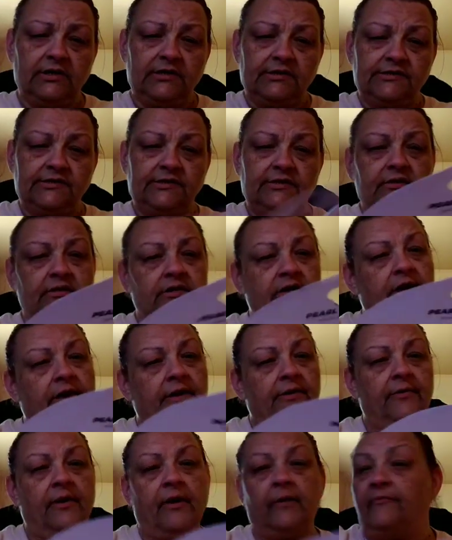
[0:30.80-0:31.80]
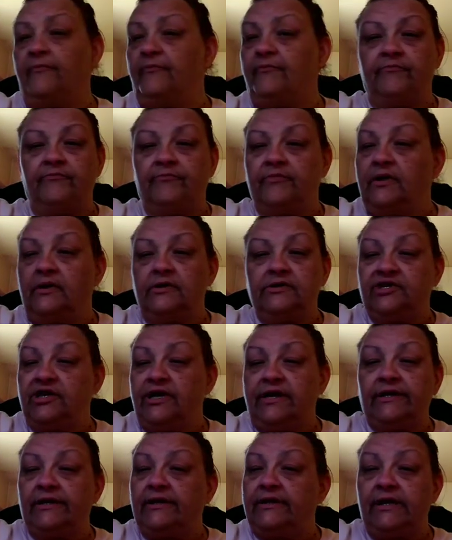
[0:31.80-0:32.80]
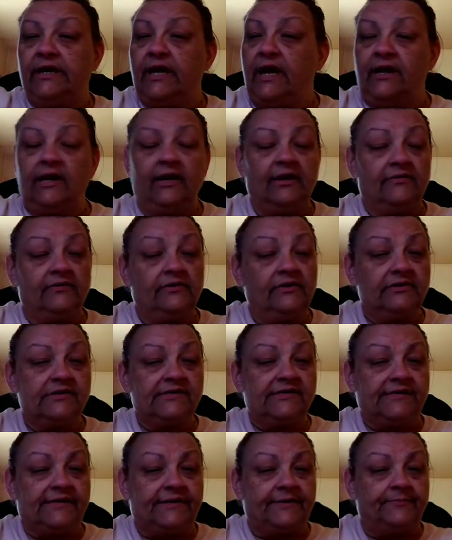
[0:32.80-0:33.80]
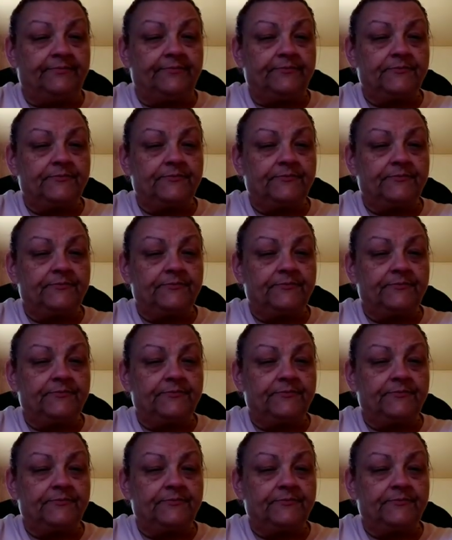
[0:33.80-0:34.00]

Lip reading: is, I'm channeling I Love Lucy.